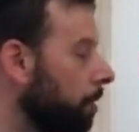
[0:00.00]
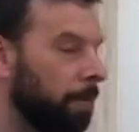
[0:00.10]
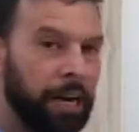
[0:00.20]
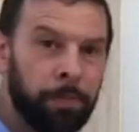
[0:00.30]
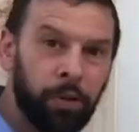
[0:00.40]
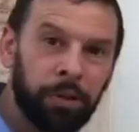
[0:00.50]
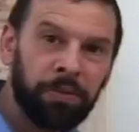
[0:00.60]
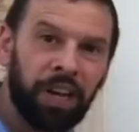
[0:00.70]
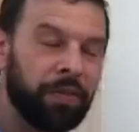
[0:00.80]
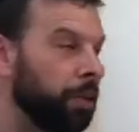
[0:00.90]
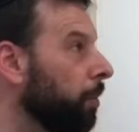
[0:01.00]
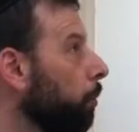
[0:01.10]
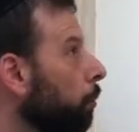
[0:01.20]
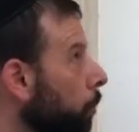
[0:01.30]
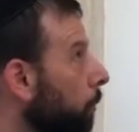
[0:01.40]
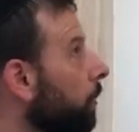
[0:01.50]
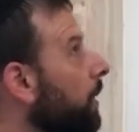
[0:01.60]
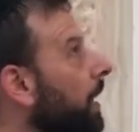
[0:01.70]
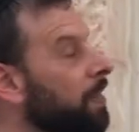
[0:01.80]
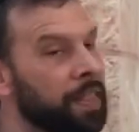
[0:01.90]
many poskim say if there's a roof
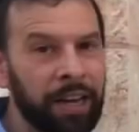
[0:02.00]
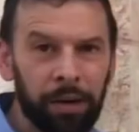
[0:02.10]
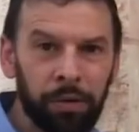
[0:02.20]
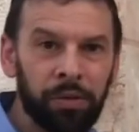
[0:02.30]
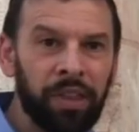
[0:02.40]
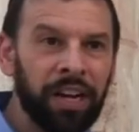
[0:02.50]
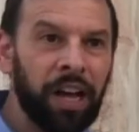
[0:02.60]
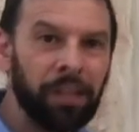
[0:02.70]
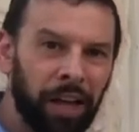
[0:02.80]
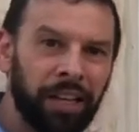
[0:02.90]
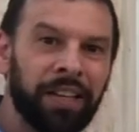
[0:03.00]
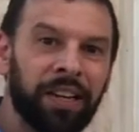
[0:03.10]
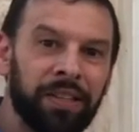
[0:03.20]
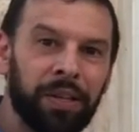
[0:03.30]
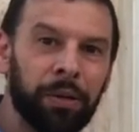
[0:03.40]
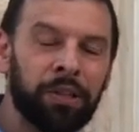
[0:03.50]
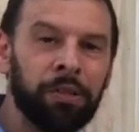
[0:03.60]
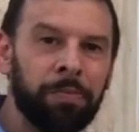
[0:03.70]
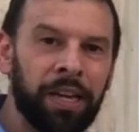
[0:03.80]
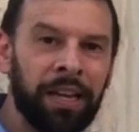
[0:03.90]
that's there, so then halachically it's considered
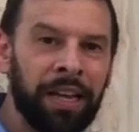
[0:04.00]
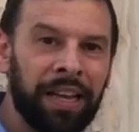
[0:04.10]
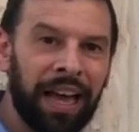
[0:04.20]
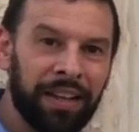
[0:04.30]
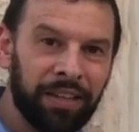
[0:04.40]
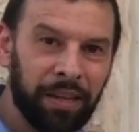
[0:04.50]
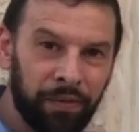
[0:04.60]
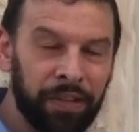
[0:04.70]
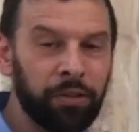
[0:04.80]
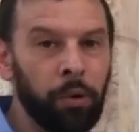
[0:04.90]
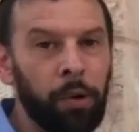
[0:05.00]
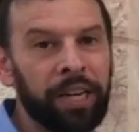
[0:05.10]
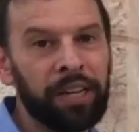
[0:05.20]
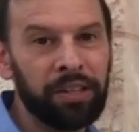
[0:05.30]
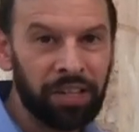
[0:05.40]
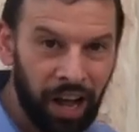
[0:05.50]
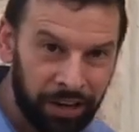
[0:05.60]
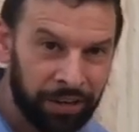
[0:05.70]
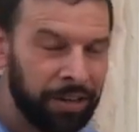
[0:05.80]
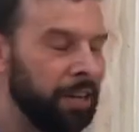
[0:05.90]
to be as if it's growing inside.